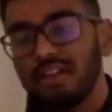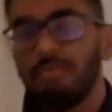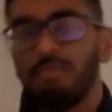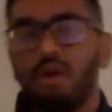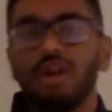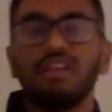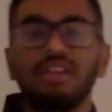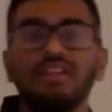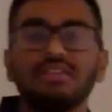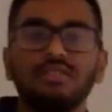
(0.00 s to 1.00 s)
The point
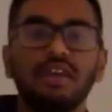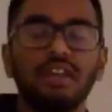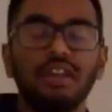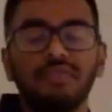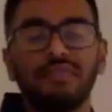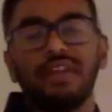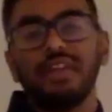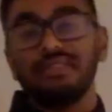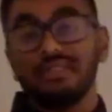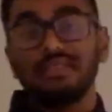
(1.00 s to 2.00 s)
here is to identify
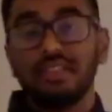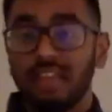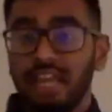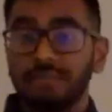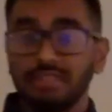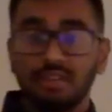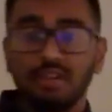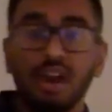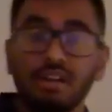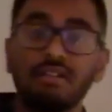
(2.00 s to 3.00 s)
existing gaps in your
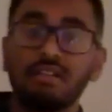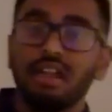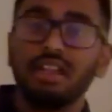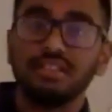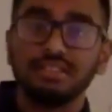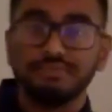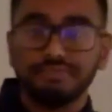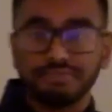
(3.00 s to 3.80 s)
current knowledge.